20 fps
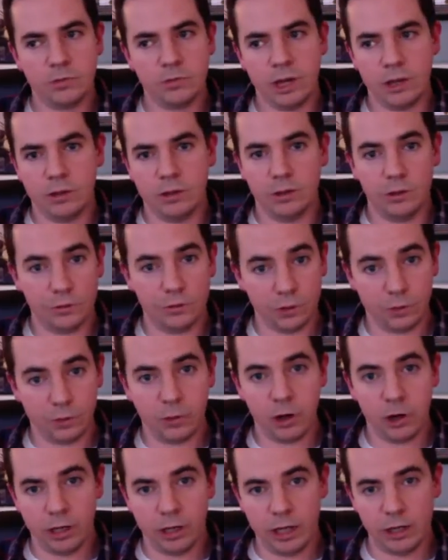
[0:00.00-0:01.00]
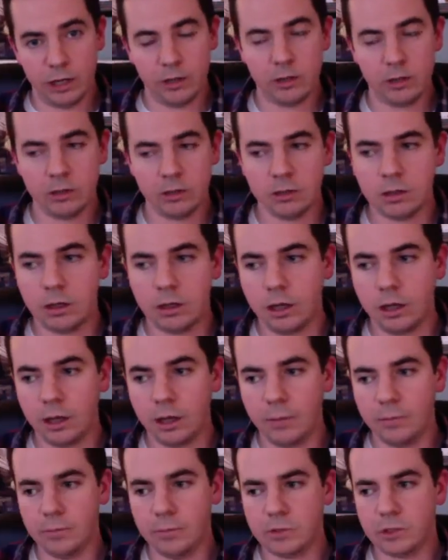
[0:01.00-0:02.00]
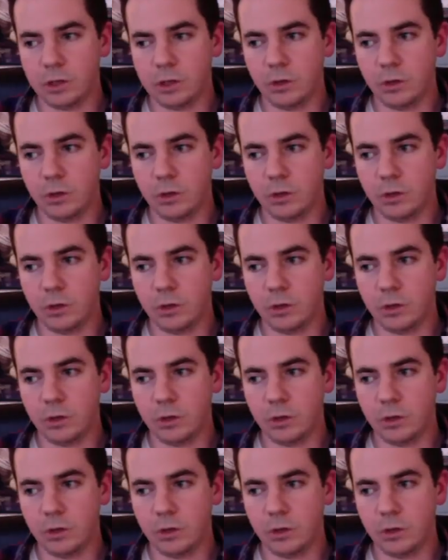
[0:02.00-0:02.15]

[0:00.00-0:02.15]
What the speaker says: rather than a third-party editor. And that's